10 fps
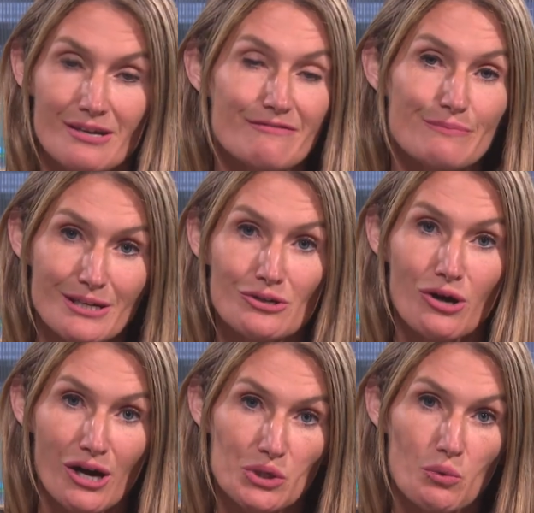and have been in
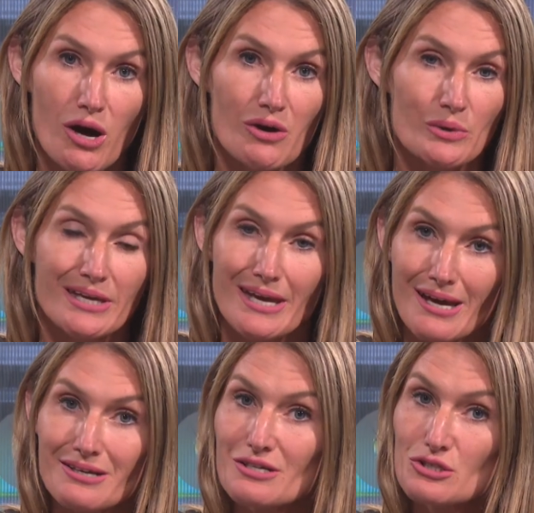Ottawa when
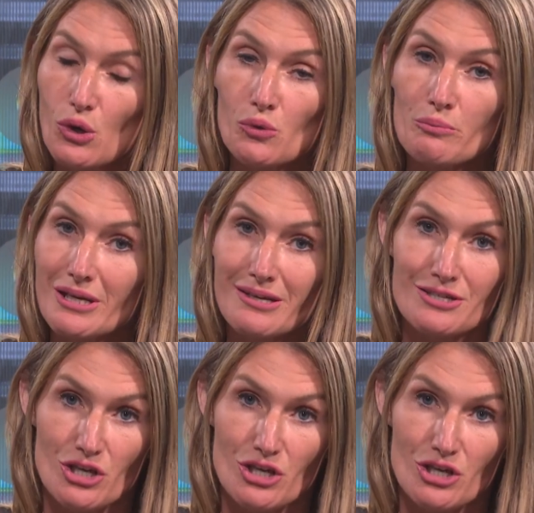Canada's own media